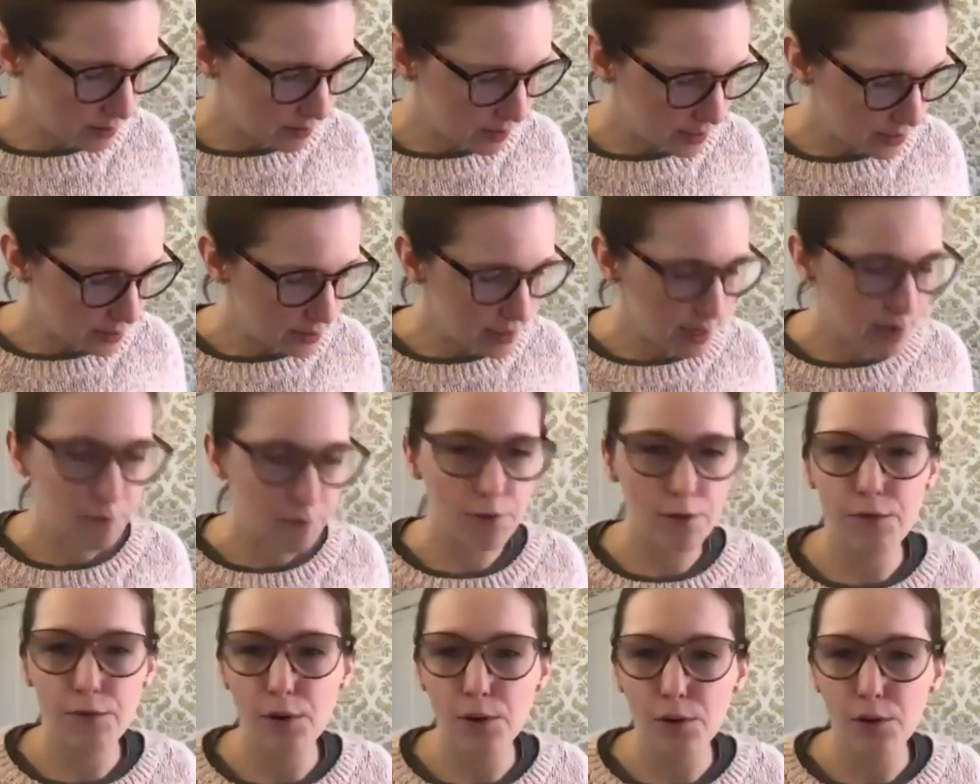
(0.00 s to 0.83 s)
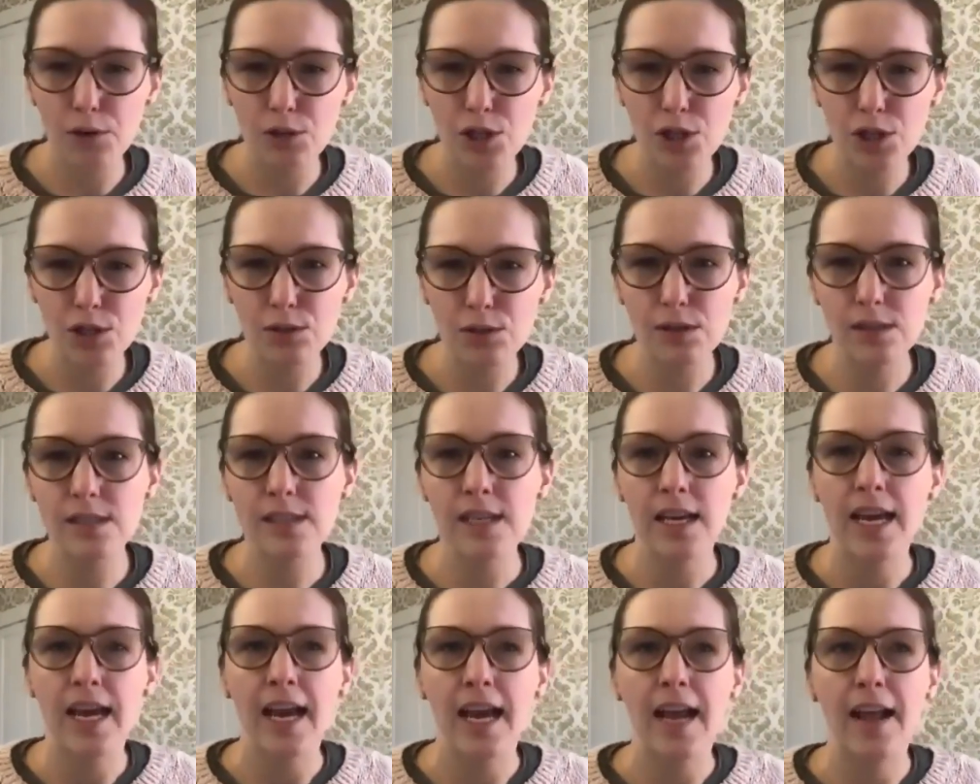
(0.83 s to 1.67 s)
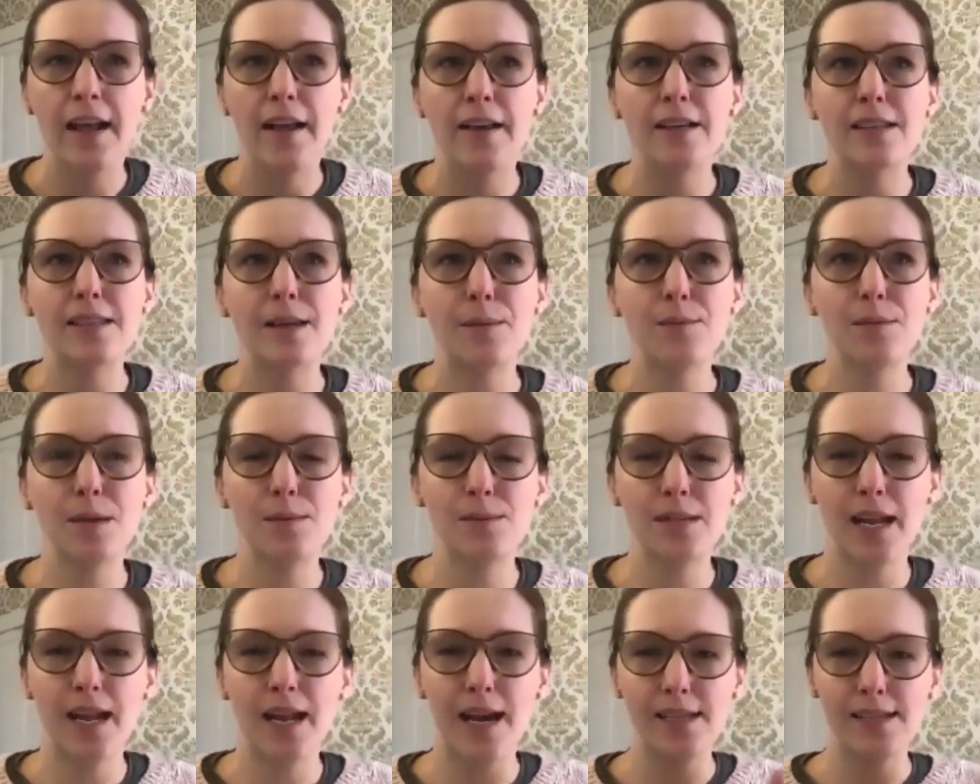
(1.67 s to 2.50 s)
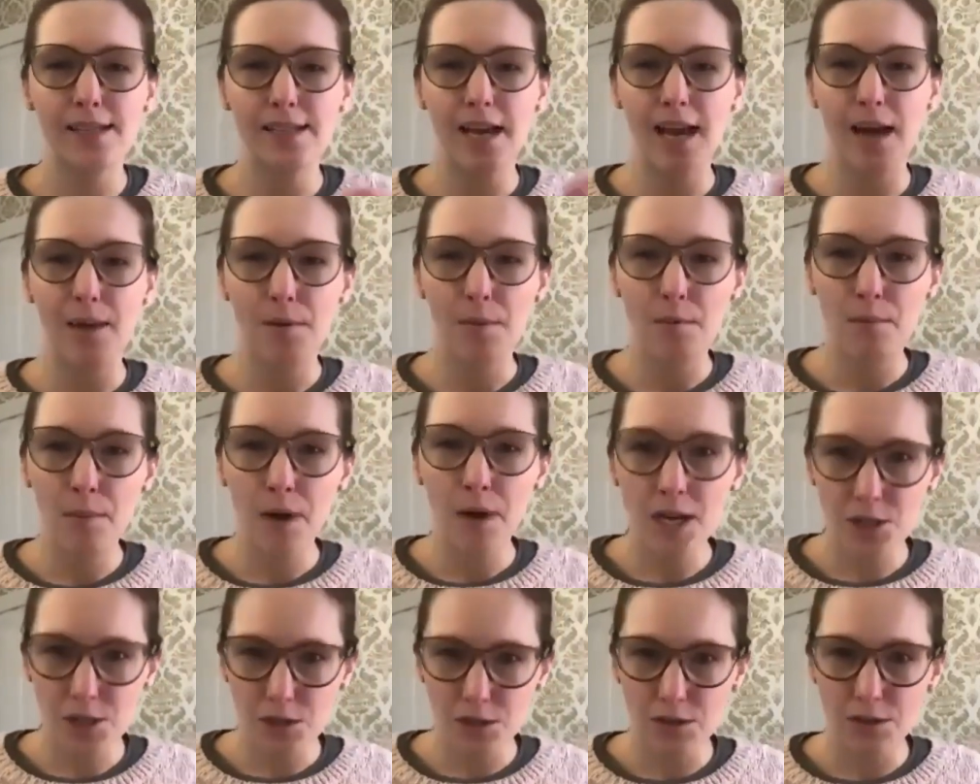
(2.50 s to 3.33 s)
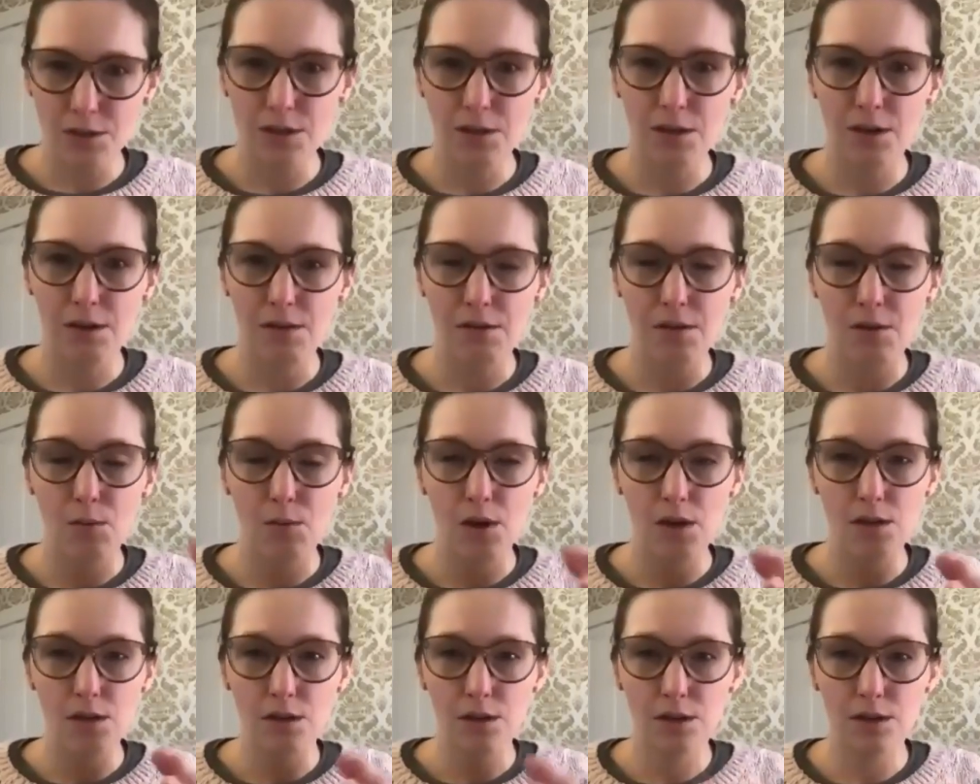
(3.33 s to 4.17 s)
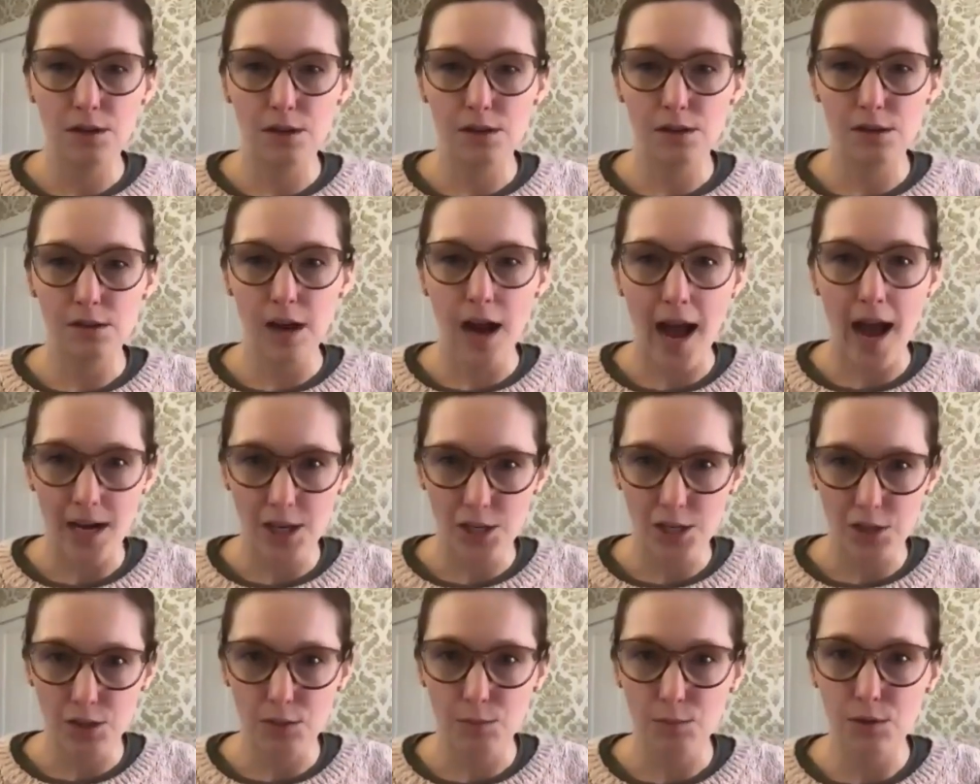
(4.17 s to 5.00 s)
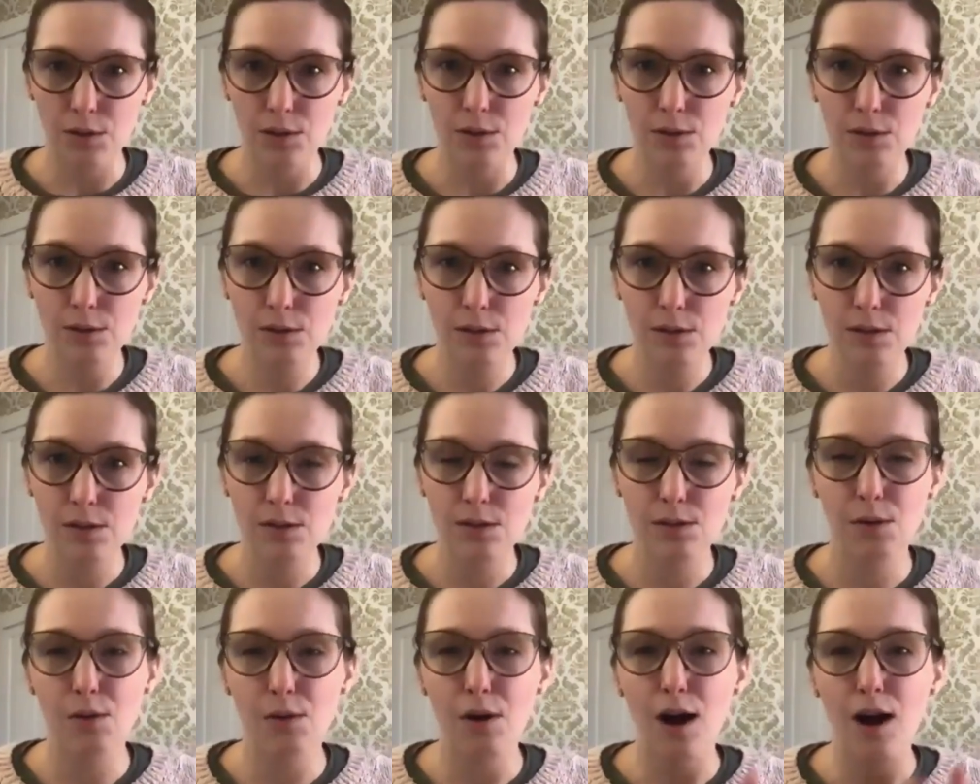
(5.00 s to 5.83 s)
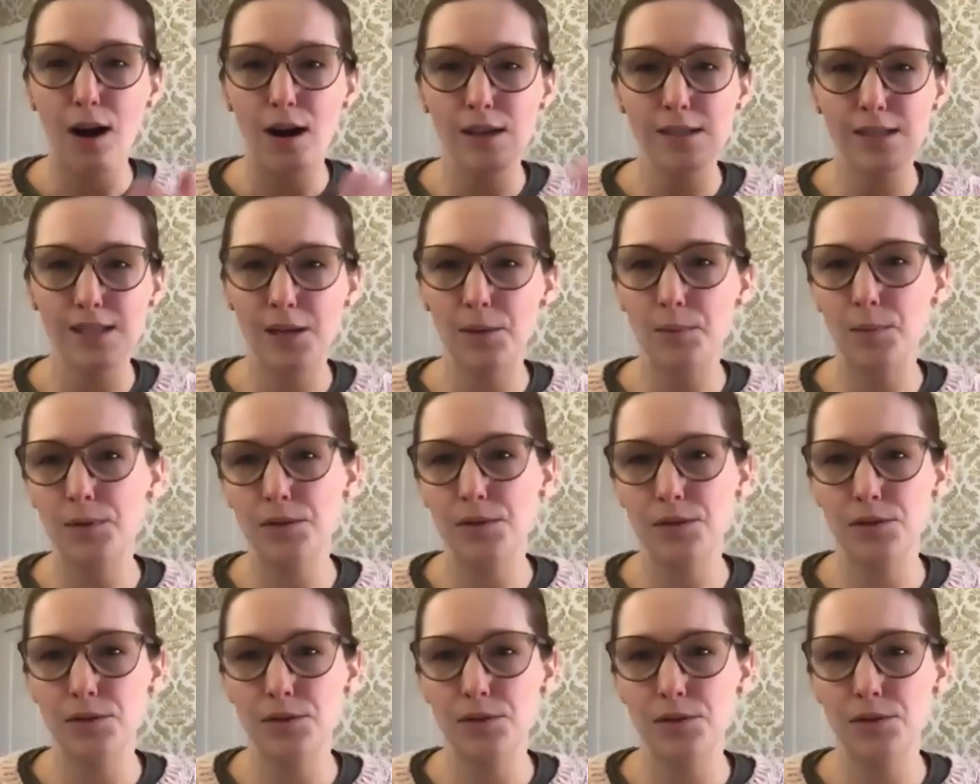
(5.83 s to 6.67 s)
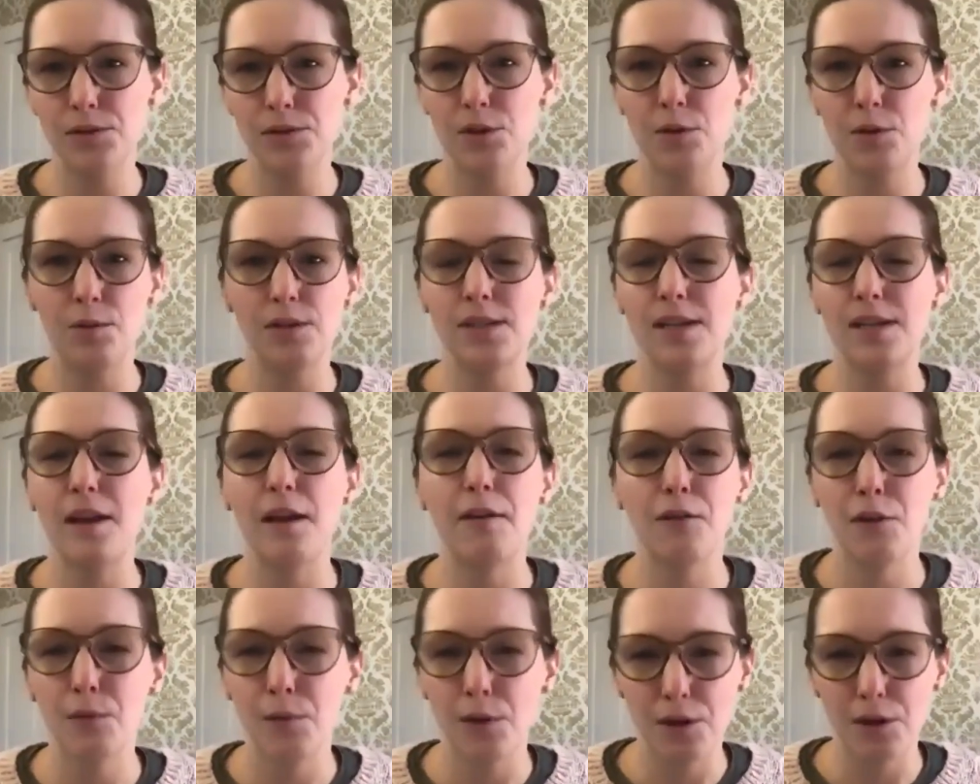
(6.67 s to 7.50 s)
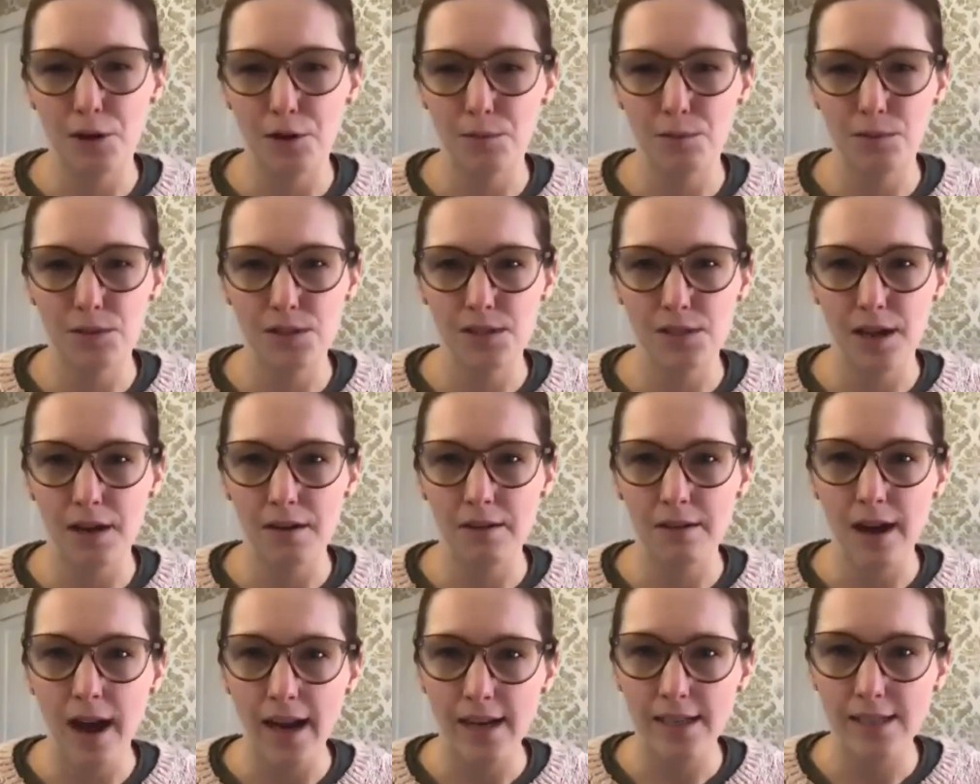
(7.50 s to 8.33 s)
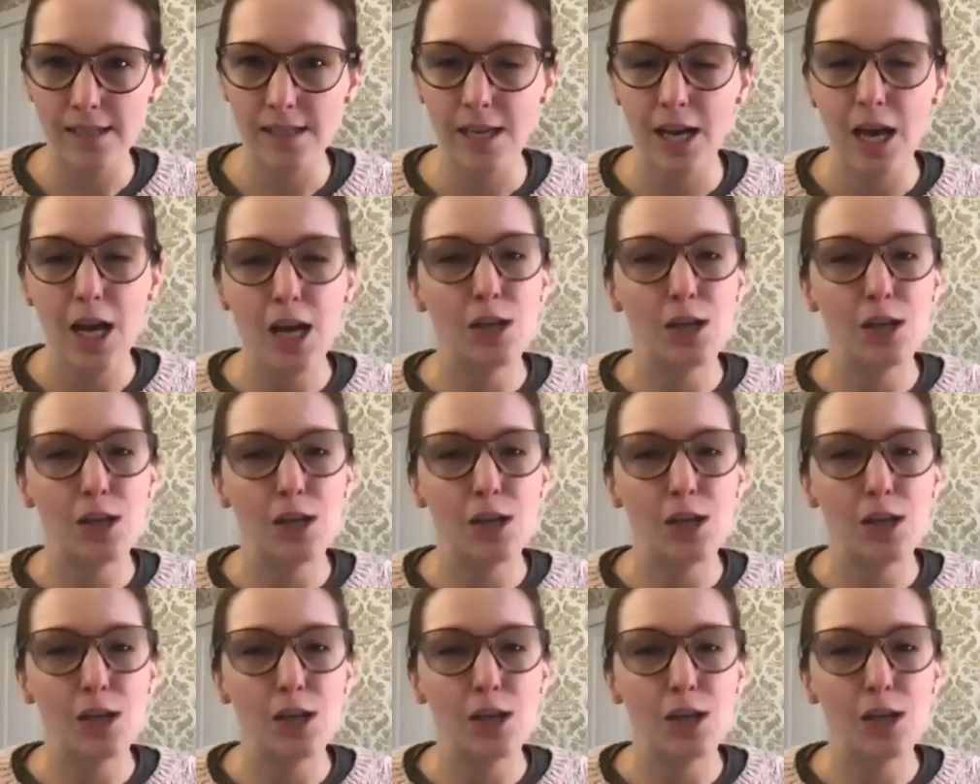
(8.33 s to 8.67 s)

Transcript: going to say for photo shoots, sometimes that has to happen much earlier than when your goods are actually produced. So our samples are almost never 100% correct.